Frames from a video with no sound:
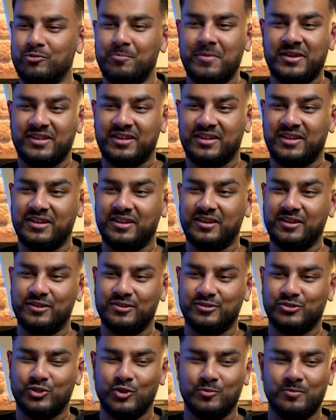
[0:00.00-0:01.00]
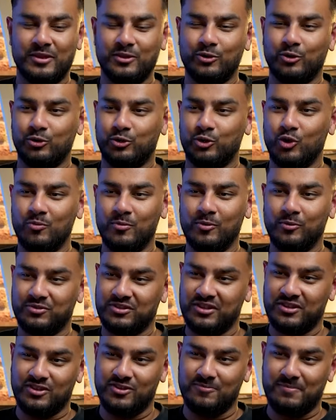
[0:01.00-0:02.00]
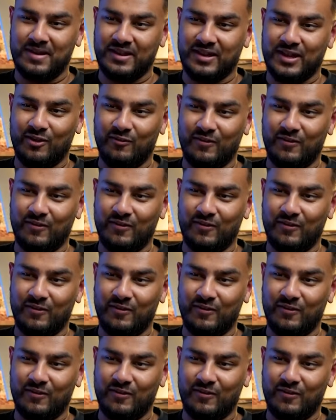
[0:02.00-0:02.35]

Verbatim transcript: automatically going to assume that you got 2 mil sitting in your bank